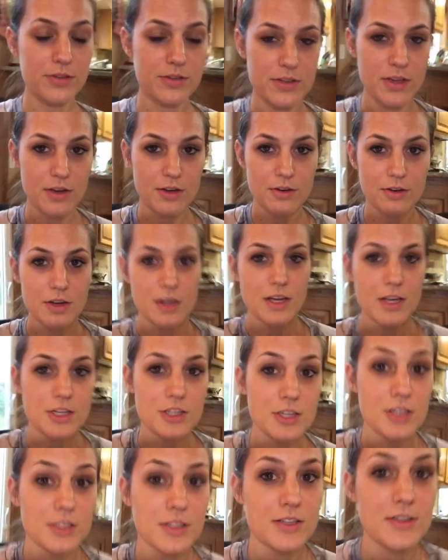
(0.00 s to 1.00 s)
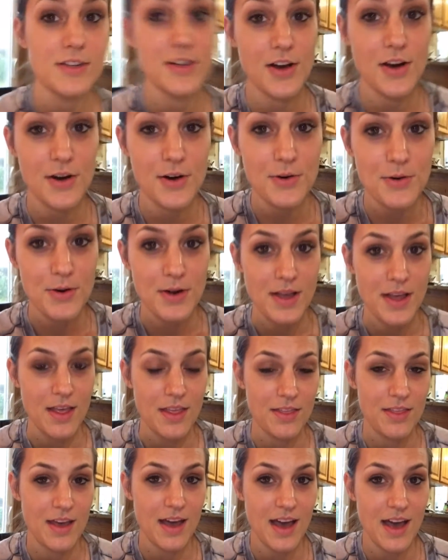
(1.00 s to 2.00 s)
So just know
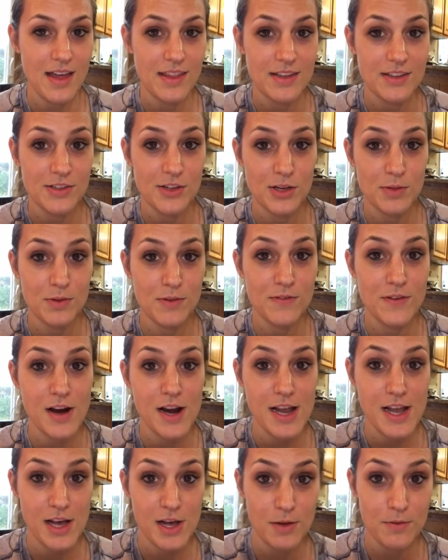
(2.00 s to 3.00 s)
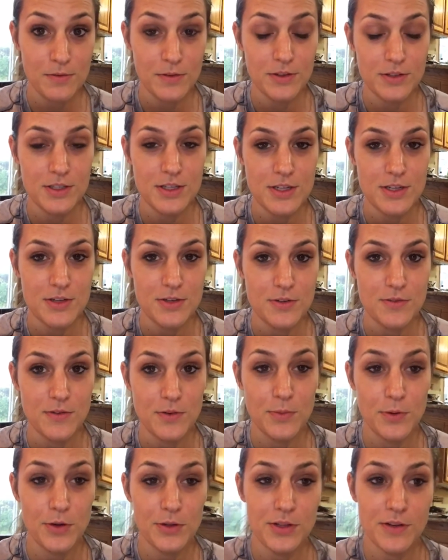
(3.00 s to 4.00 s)
that these are gonna be very helpful to you for
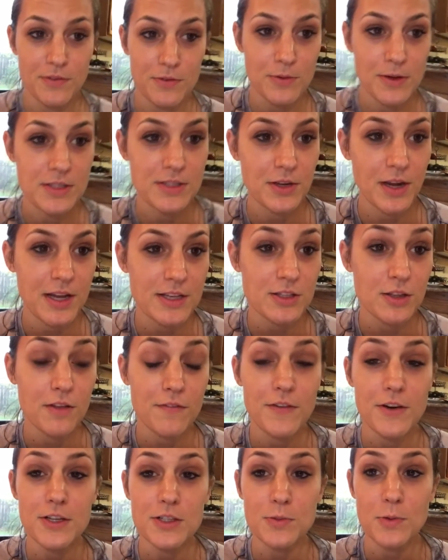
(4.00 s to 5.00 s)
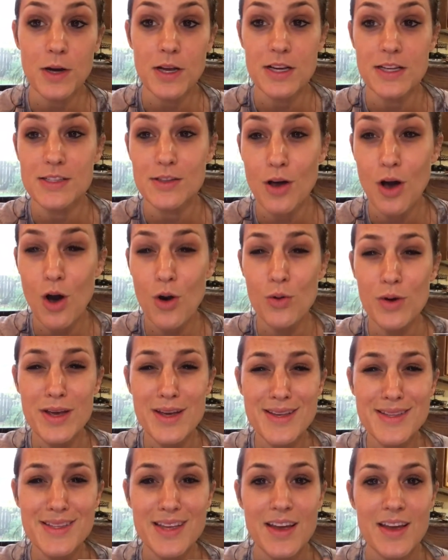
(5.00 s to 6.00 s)
both different ones. Okay, so the first one is
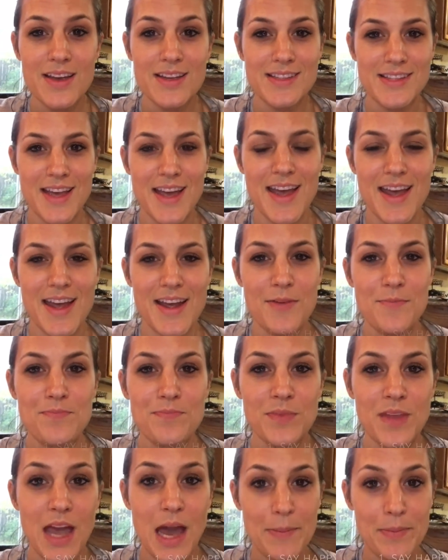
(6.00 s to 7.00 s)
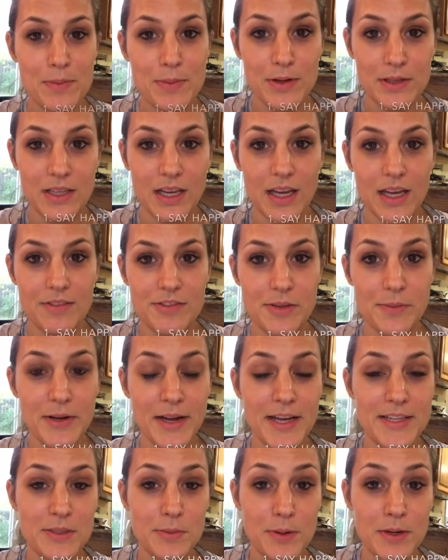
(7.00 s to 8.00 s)
always say happy birthday. If someone
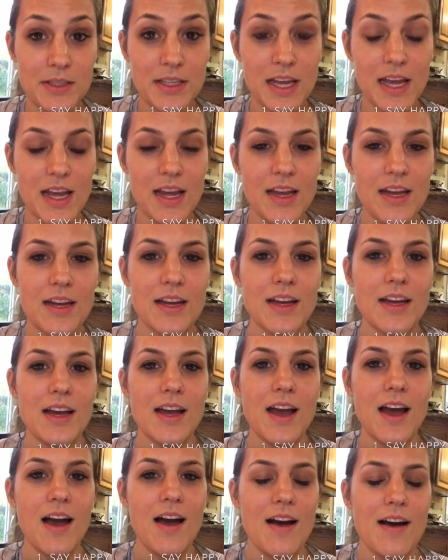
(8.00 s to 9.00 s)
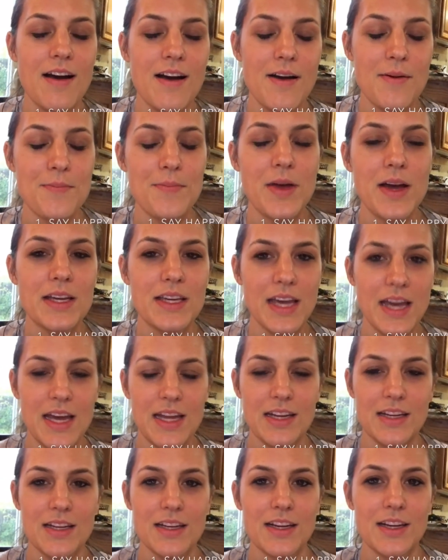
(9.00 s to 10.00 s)
has a birthday,
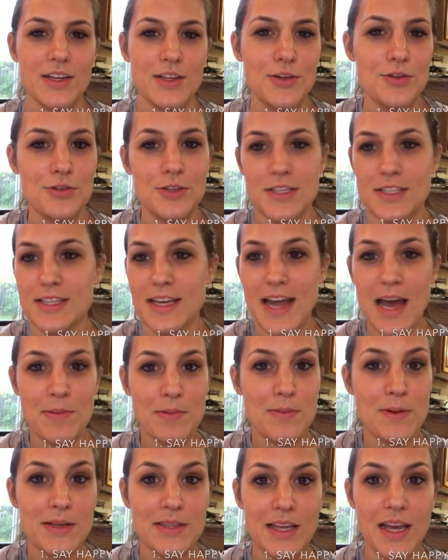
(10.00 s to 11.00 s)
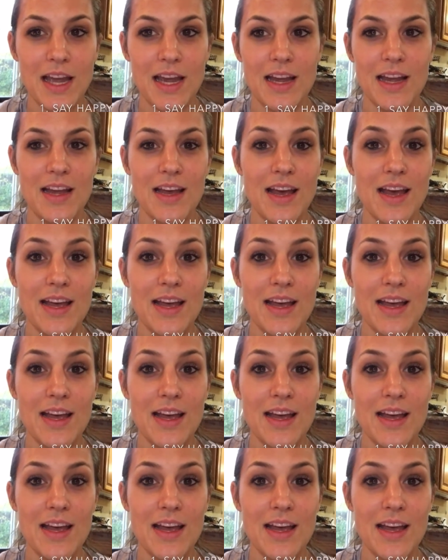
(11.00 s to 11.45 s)
again, you just say happy birthday.